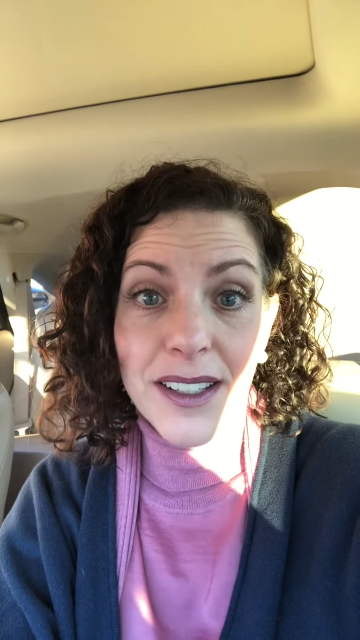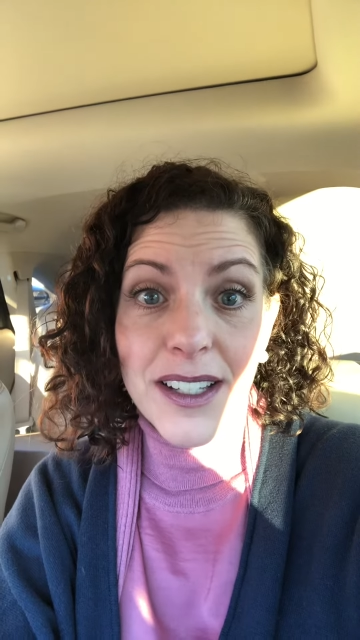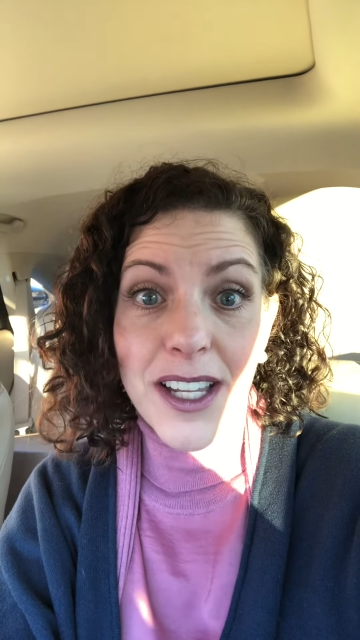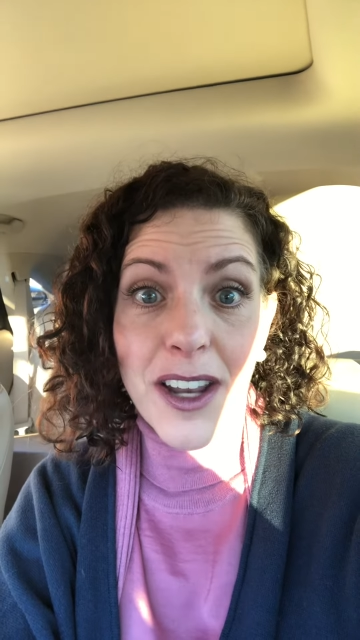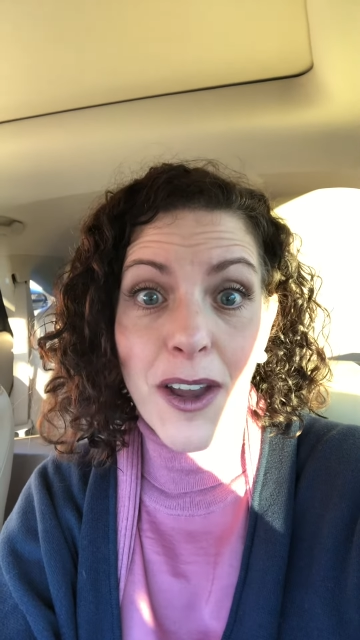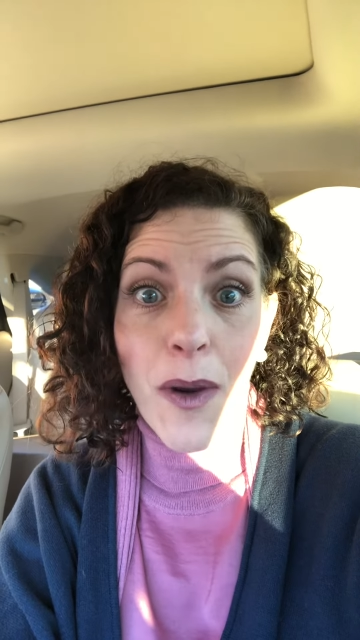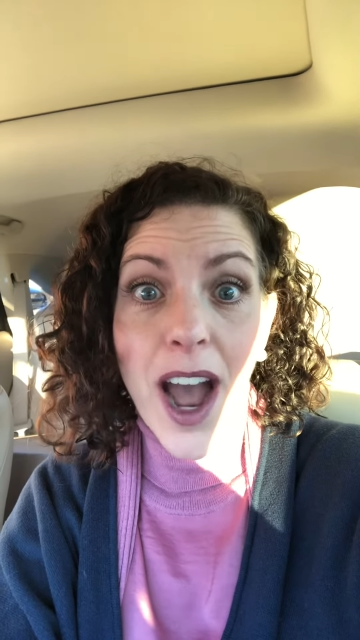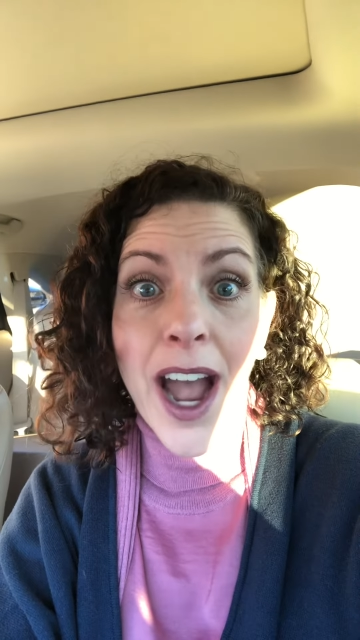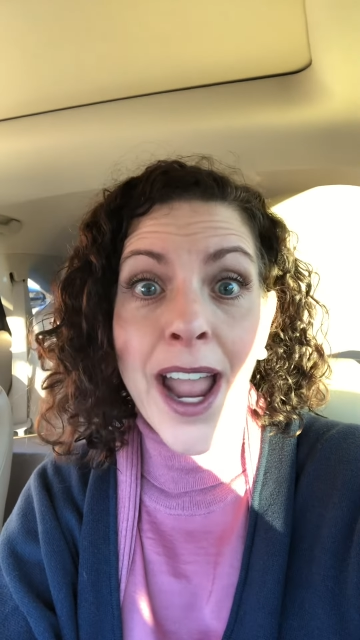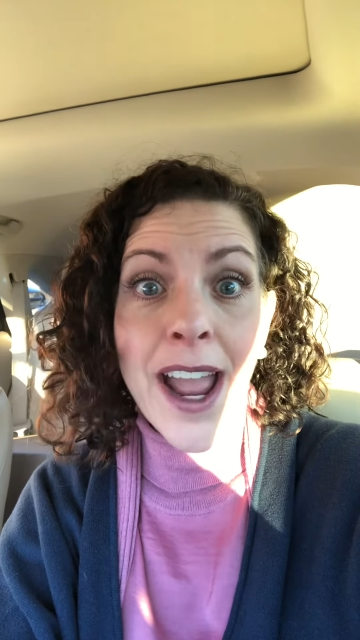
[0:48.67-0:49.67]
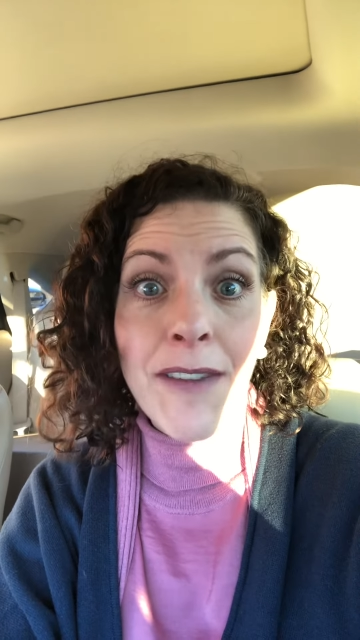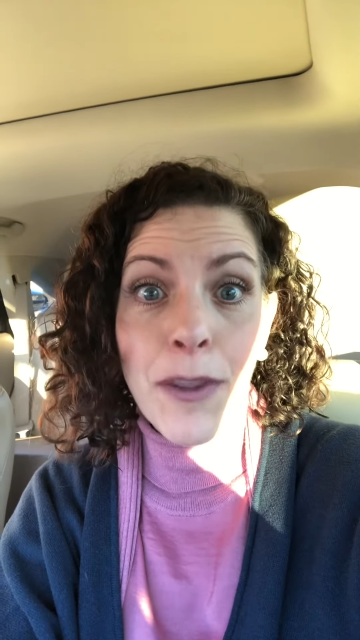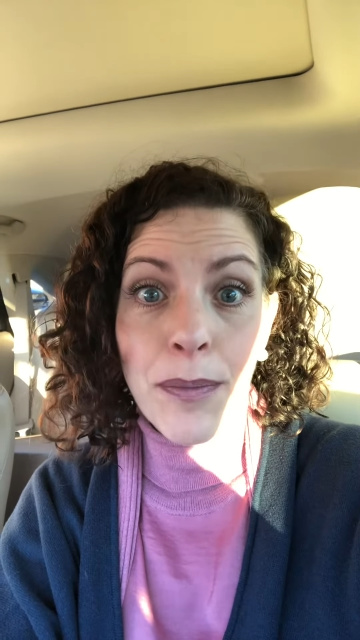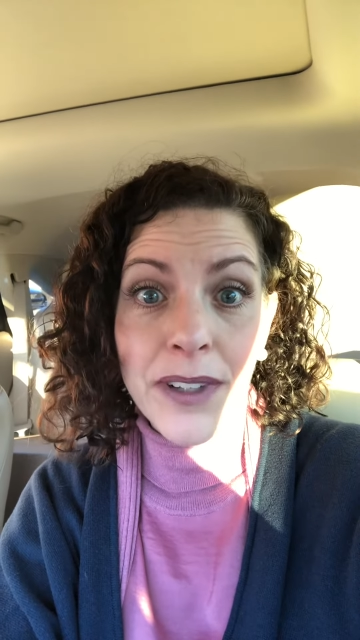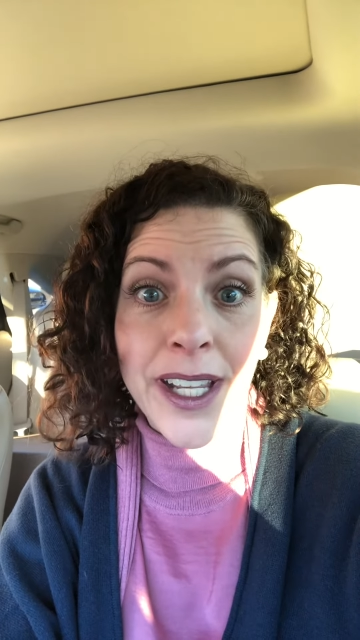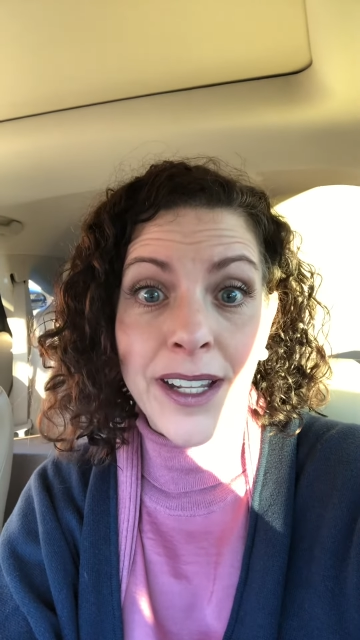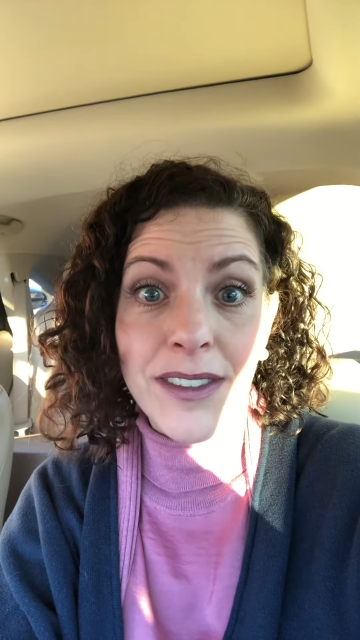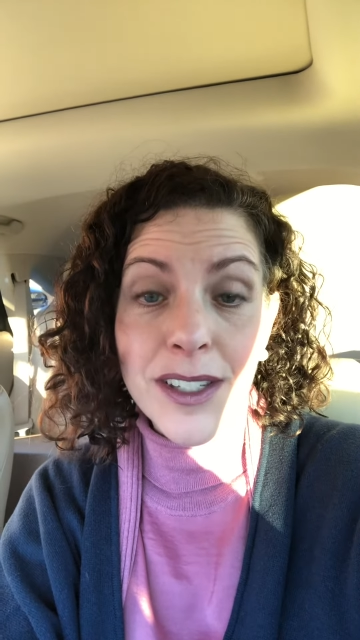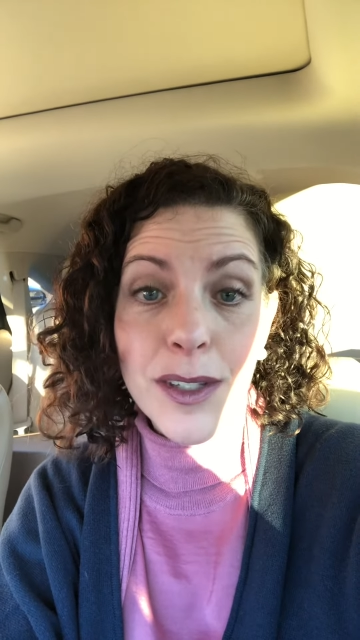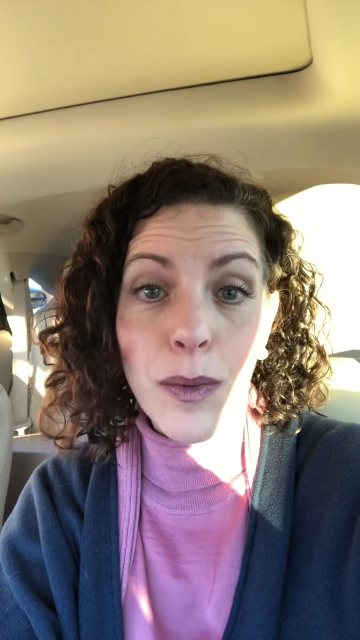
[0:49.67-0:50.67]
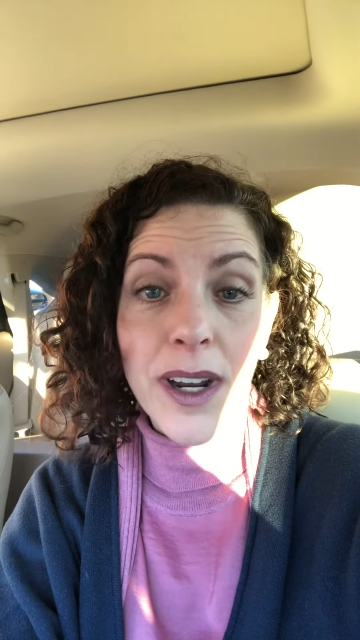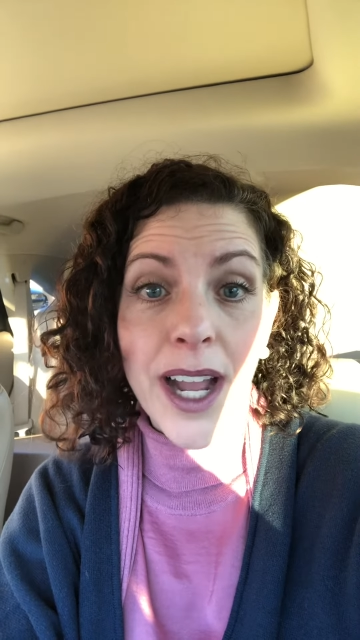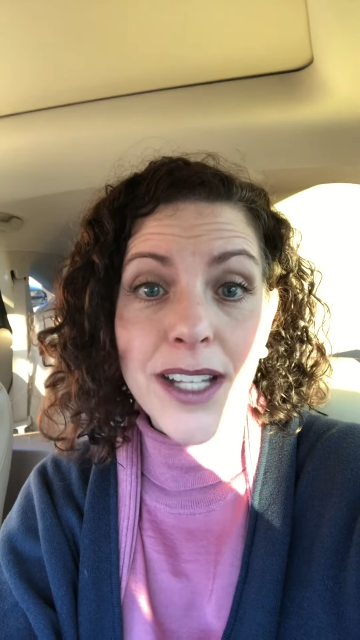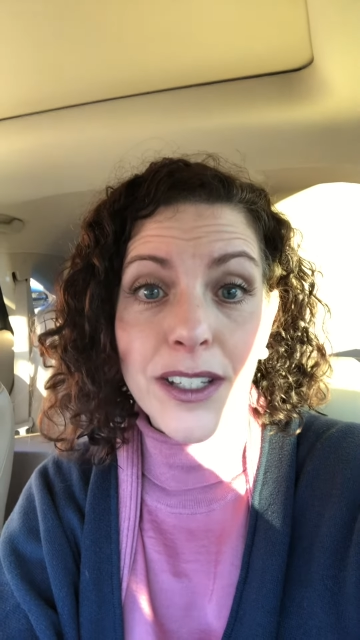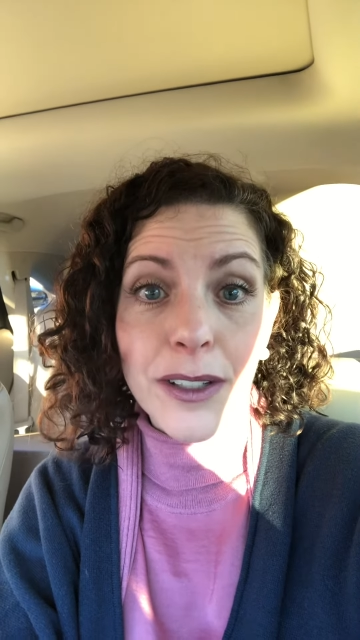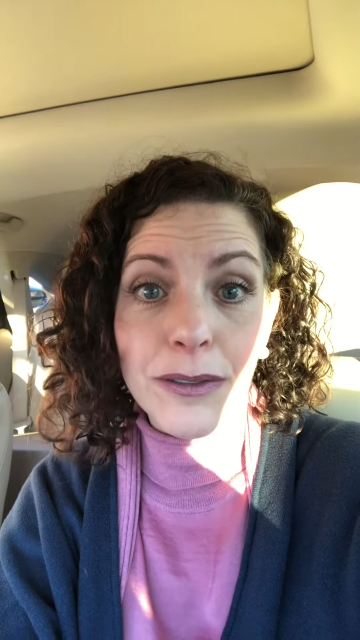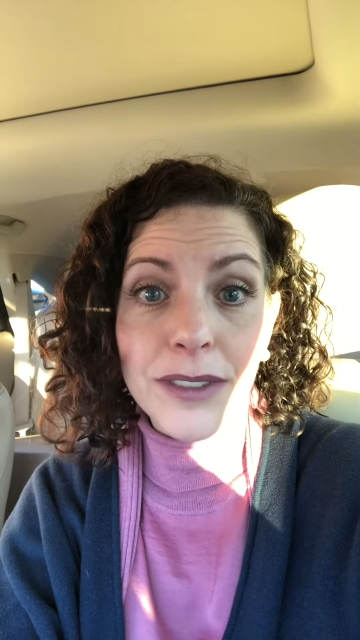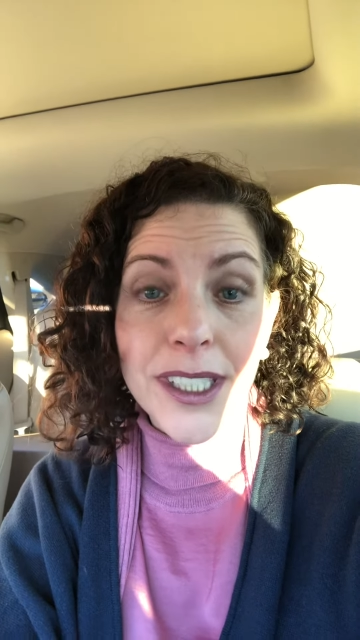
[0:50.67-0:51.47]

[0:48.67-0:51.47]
You know, I have the plan. This is what I do.